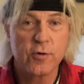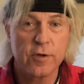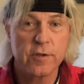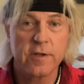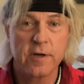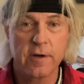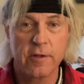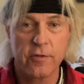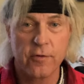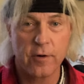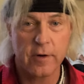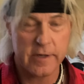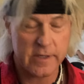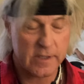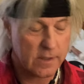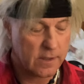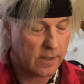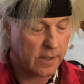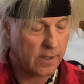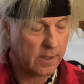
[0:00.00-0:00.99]
Truth and Authority
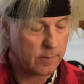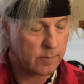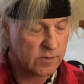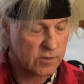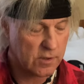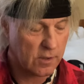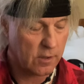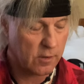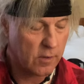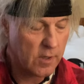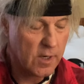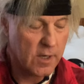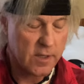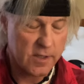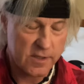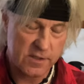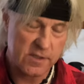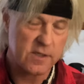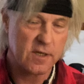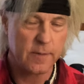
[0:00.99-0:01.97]
claims. So
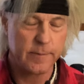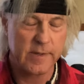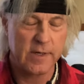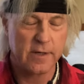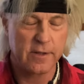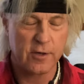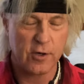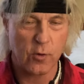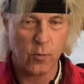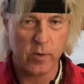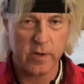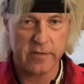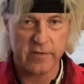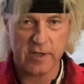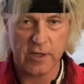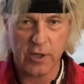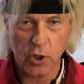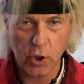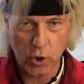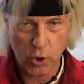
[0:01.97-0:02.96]
this is going to be another one of
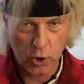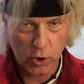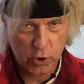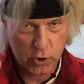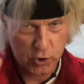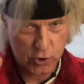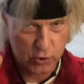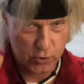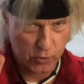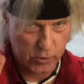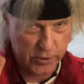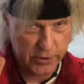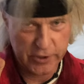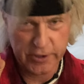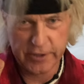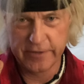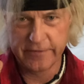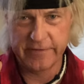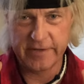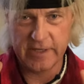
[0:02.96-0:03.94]
the
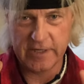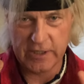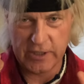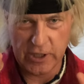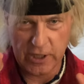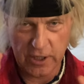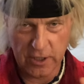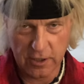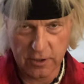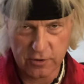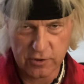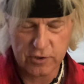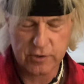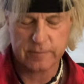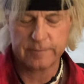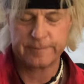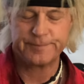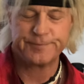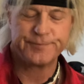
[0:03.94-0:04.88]
shorter videos.